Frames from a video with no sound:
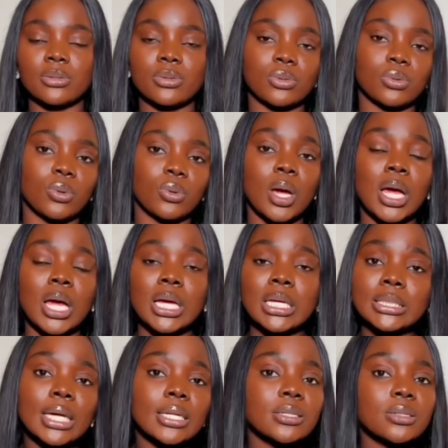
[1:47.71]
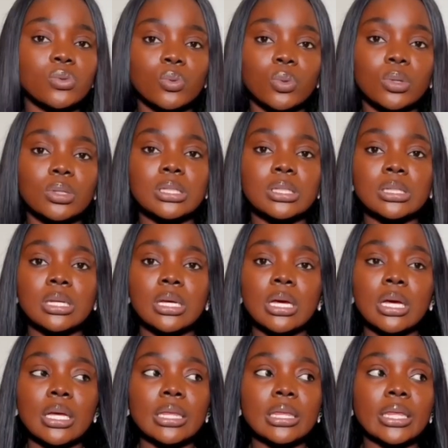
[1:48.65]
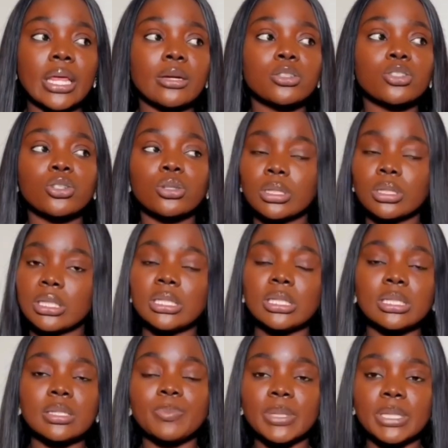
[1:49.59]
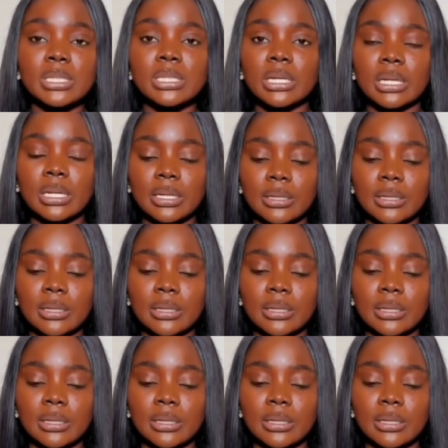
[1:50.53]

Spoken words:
So that is what texture is basically.